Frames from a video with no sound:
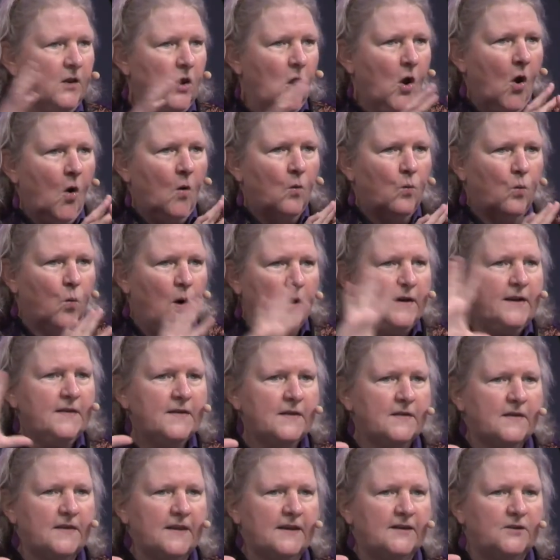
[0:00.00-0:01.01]
one of
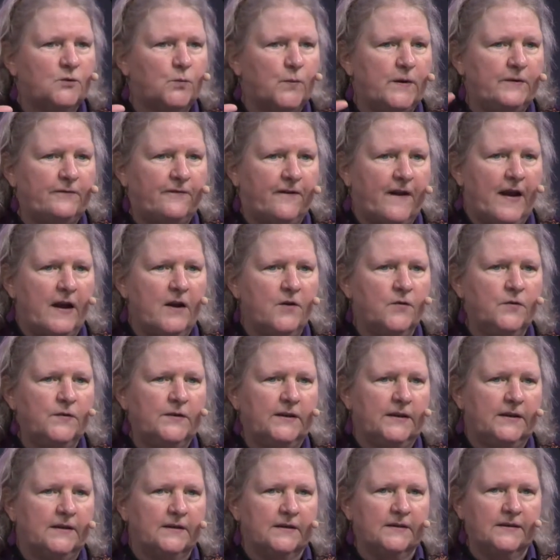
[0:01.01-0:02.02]
the things we found
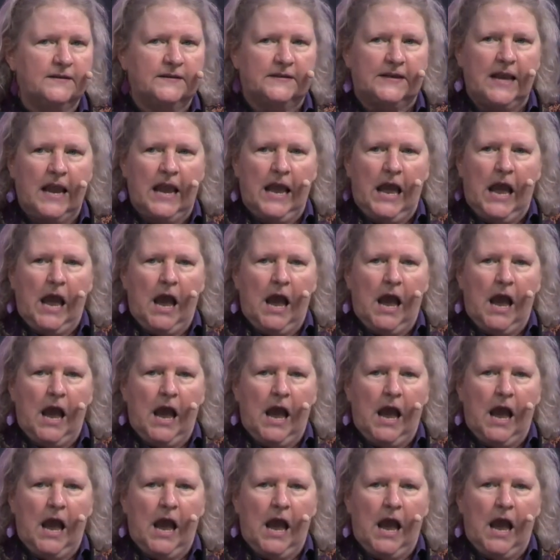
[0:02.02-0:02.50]
is